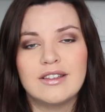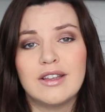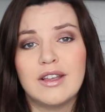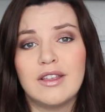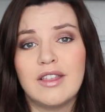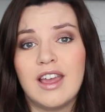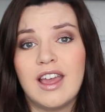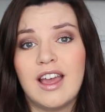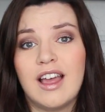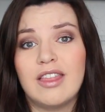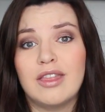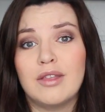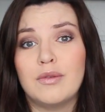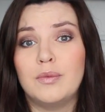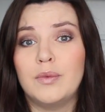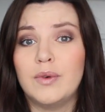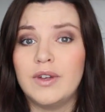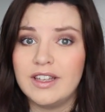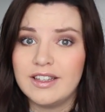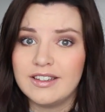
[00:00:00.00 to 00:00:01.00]
So they aren't the
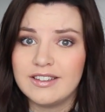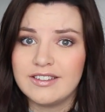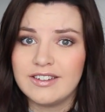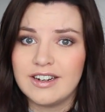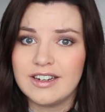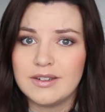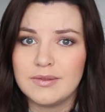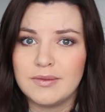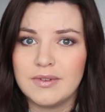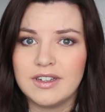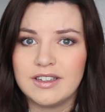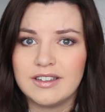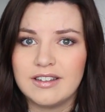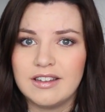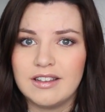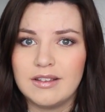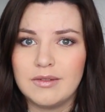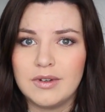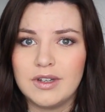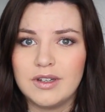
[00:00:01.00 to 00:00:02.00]
worst stretch
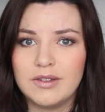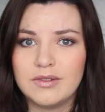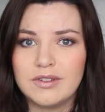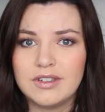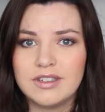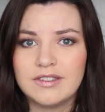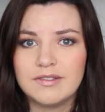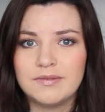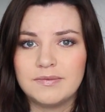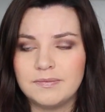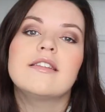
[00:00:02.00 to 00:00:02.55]
marks in the world.